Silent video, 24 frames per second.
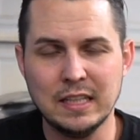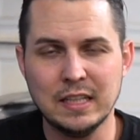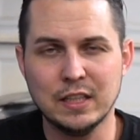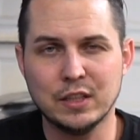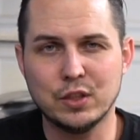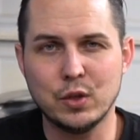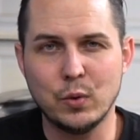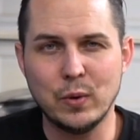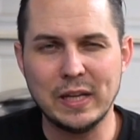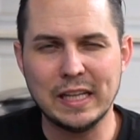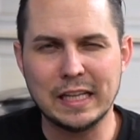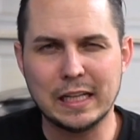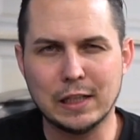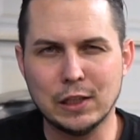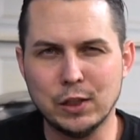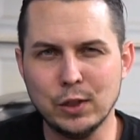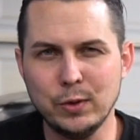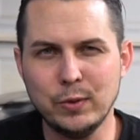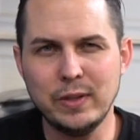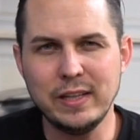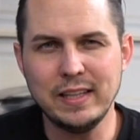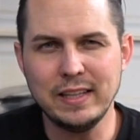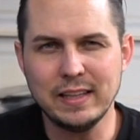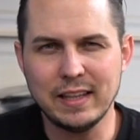So
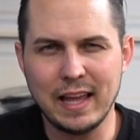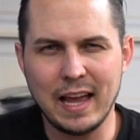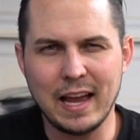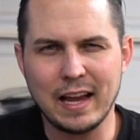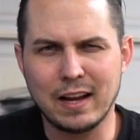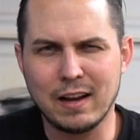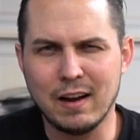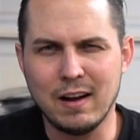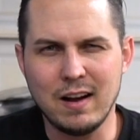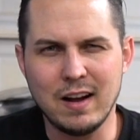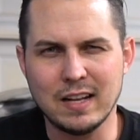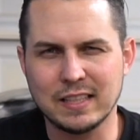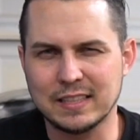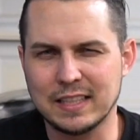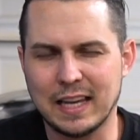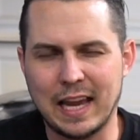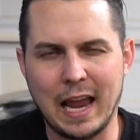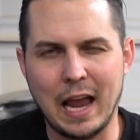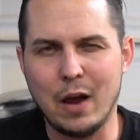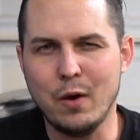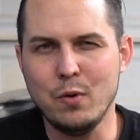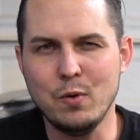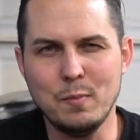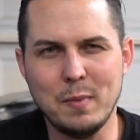including that cost, like
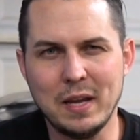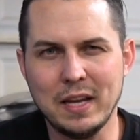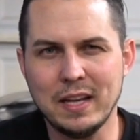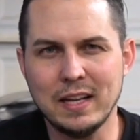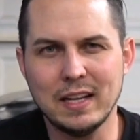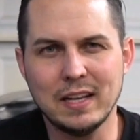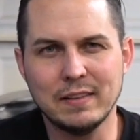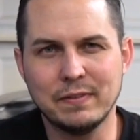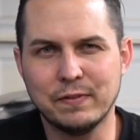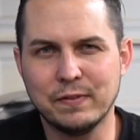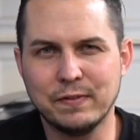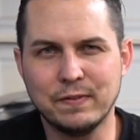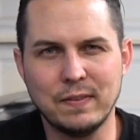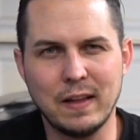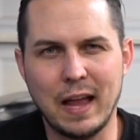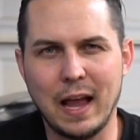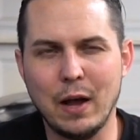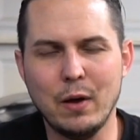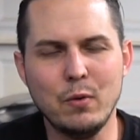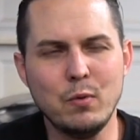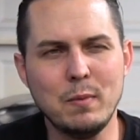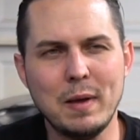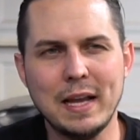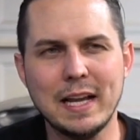how am I
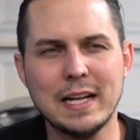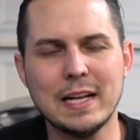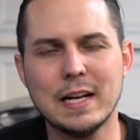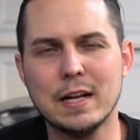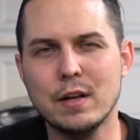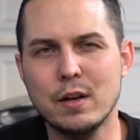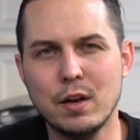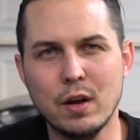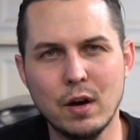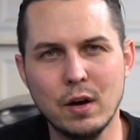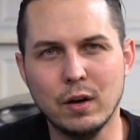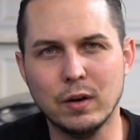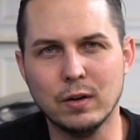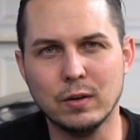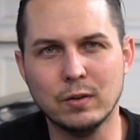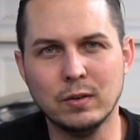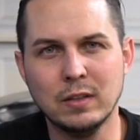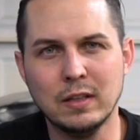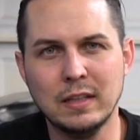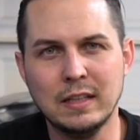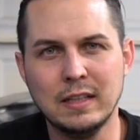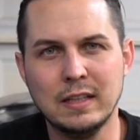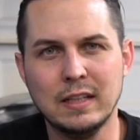gonna know